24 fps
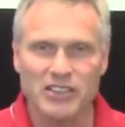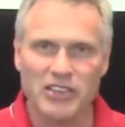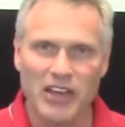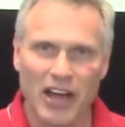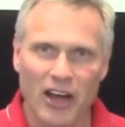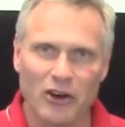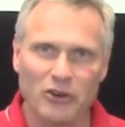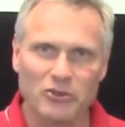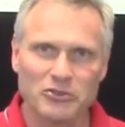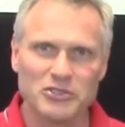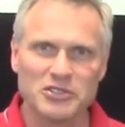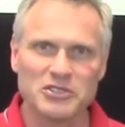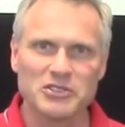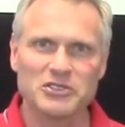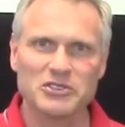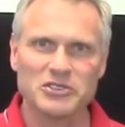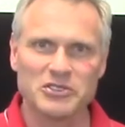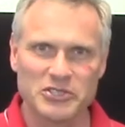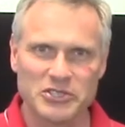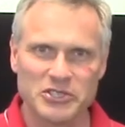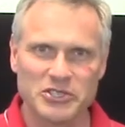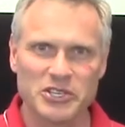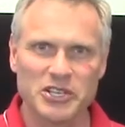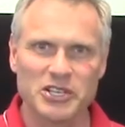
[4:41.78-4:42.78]
thousand
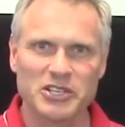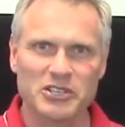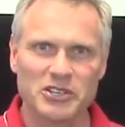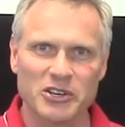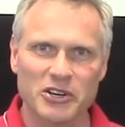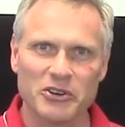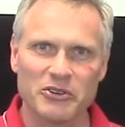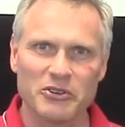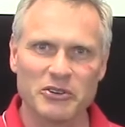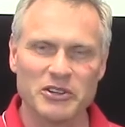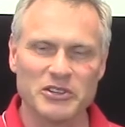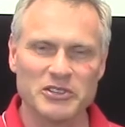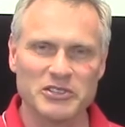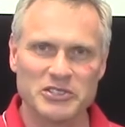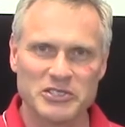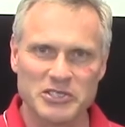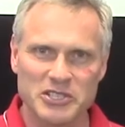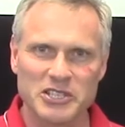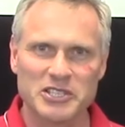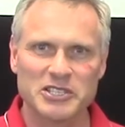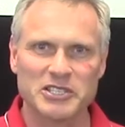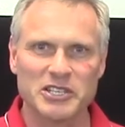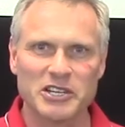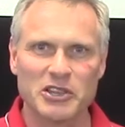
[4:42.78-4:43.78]
six hundred
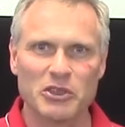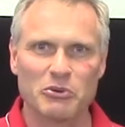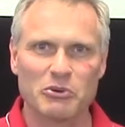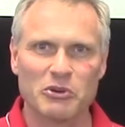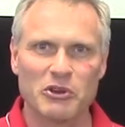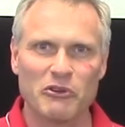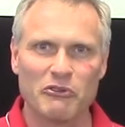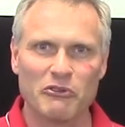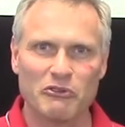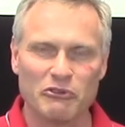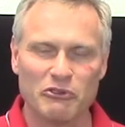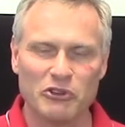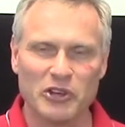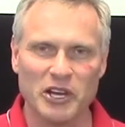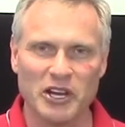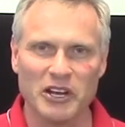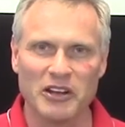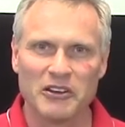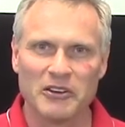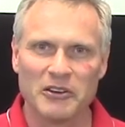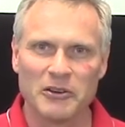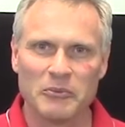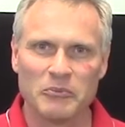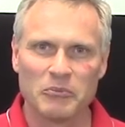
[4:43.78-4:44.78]
sixty-three feet.
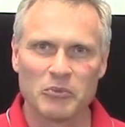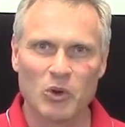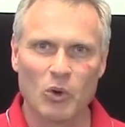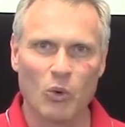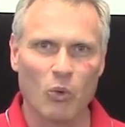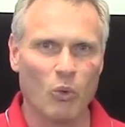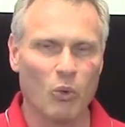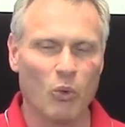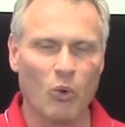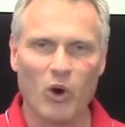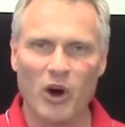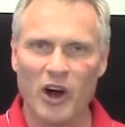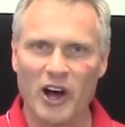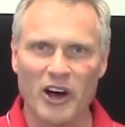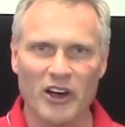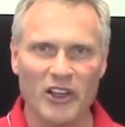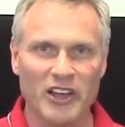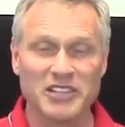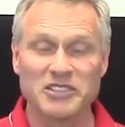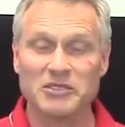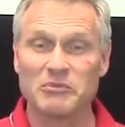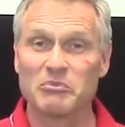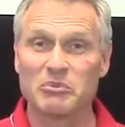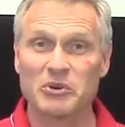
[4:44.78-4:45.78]
Wow,
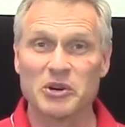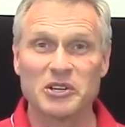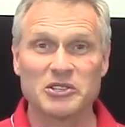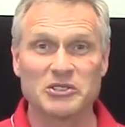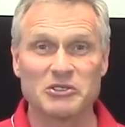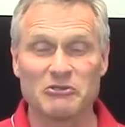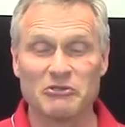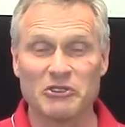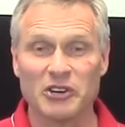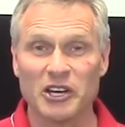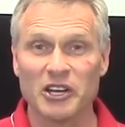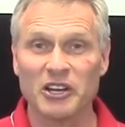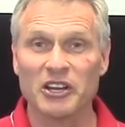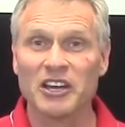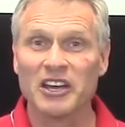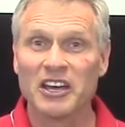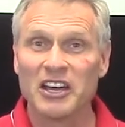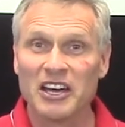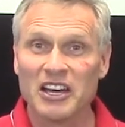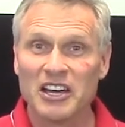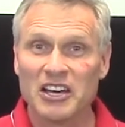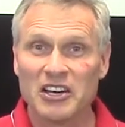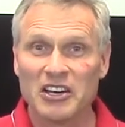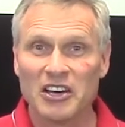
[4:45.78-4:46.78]
that's impressive, Ed.
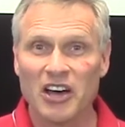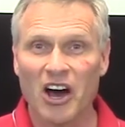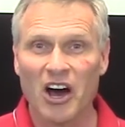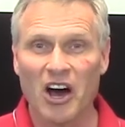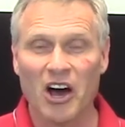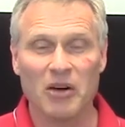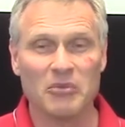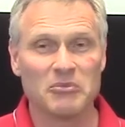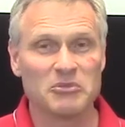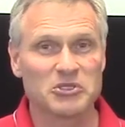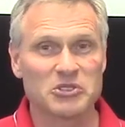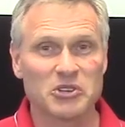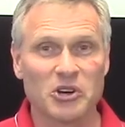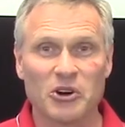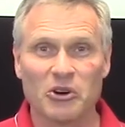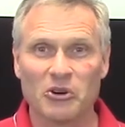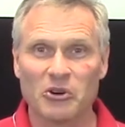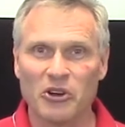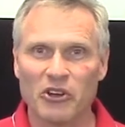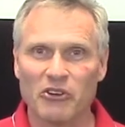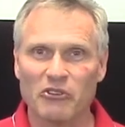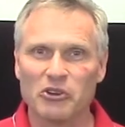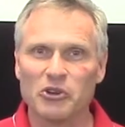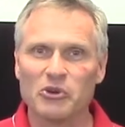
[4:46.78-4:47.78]
Um,
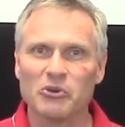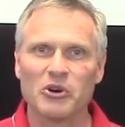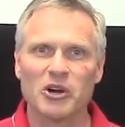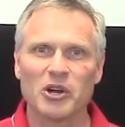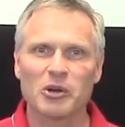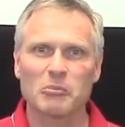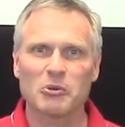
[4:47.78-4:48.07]
so if you want to